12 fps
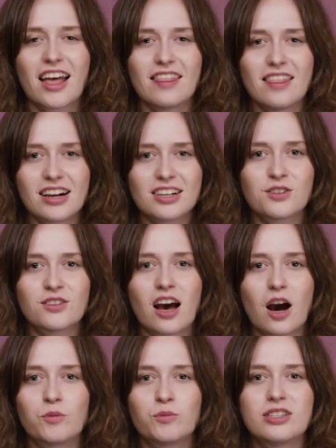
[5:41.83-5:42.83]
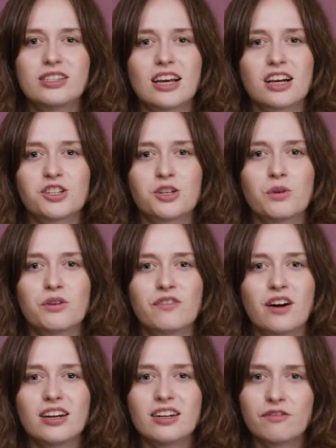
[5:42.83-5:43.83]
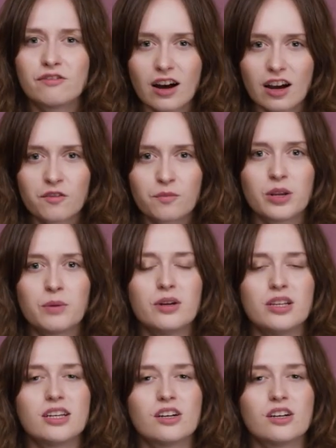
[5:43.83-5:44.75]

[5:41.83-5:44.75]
Next to the output section, we find a 5-pin MIDI